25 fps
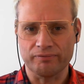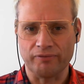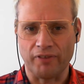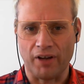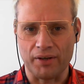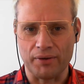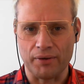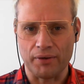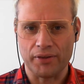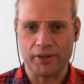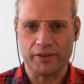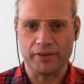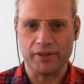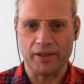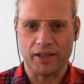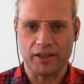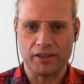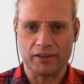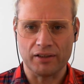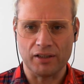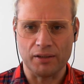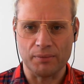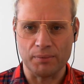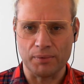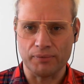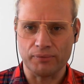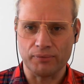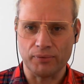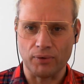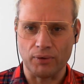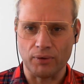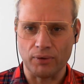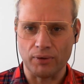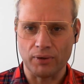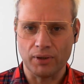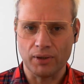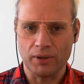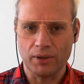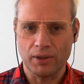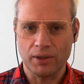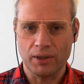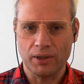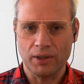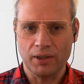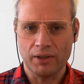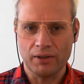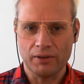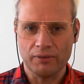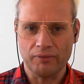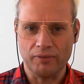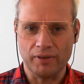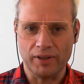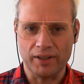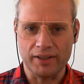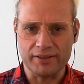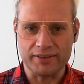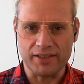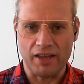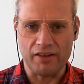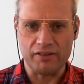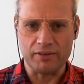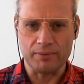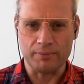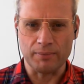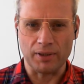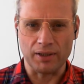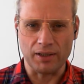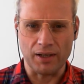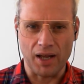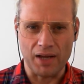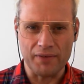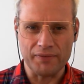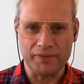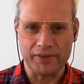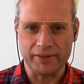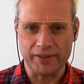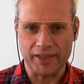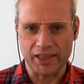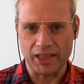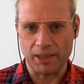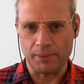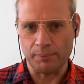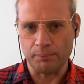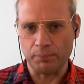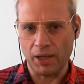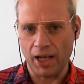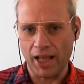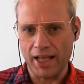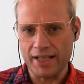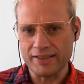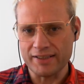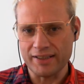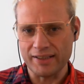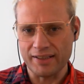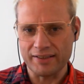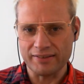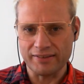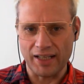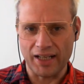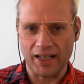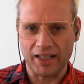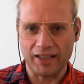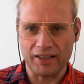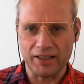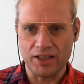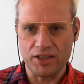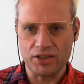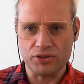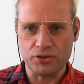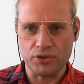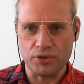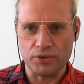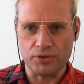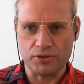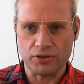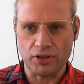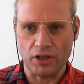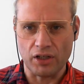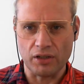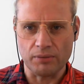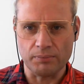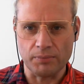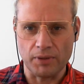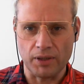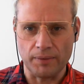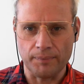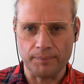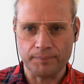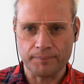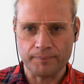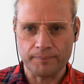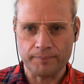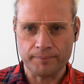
final thing they could do before really saving my life. And then I'm placed in a second induced coma.